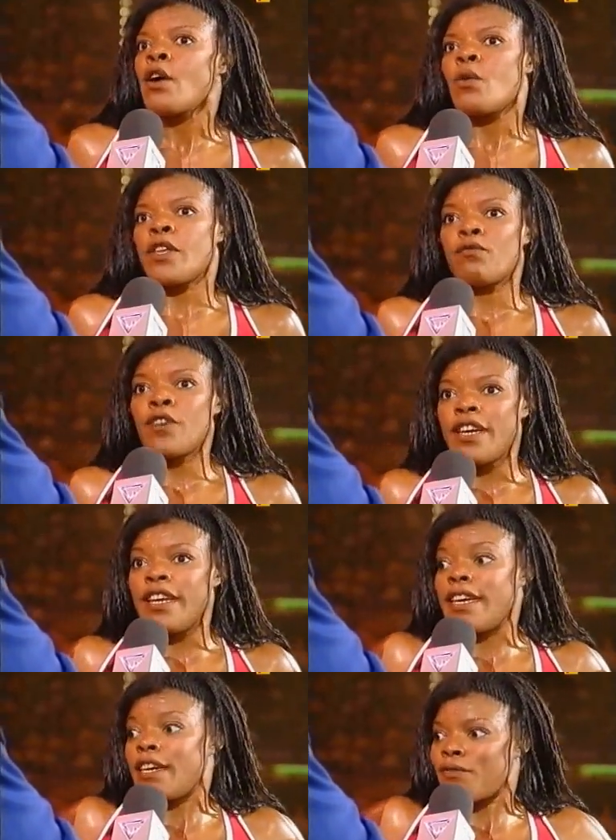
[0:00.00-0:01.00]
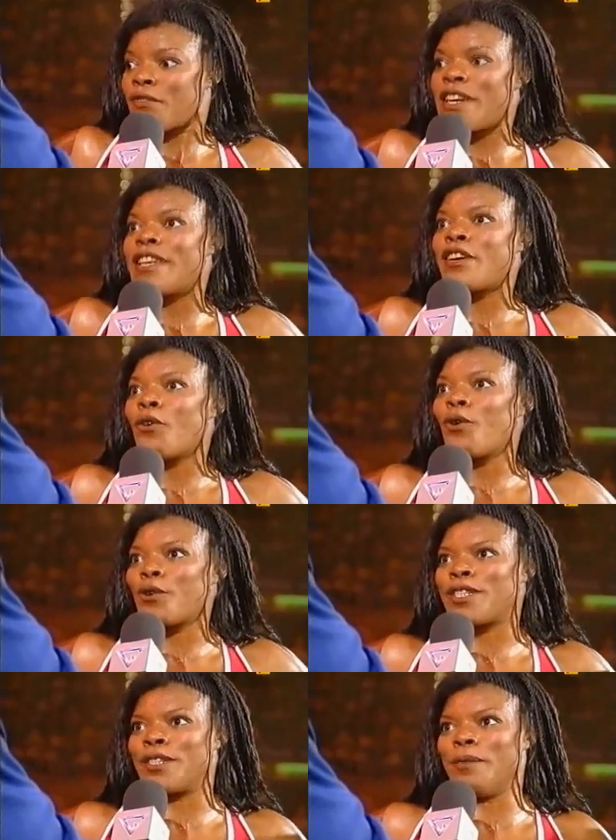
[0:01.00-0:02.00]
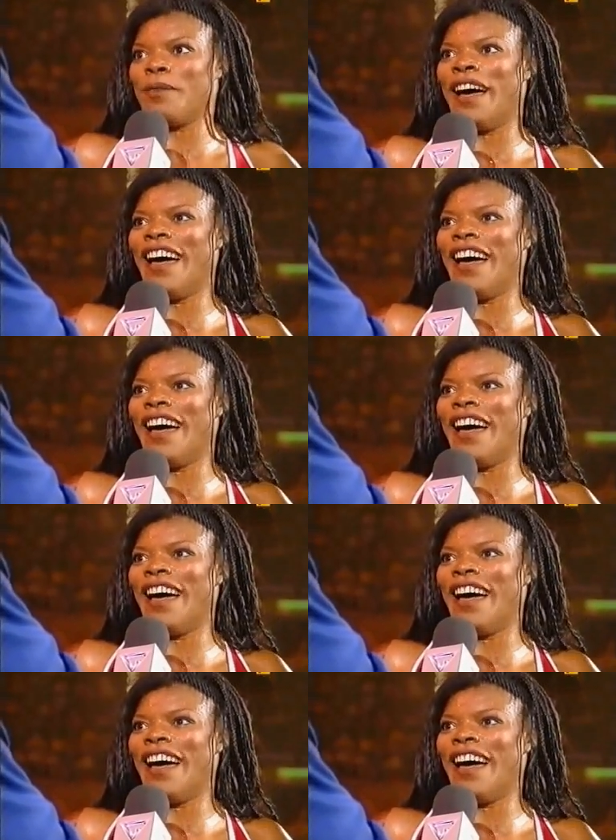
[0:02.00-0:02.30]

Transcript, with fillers: with really, really awesome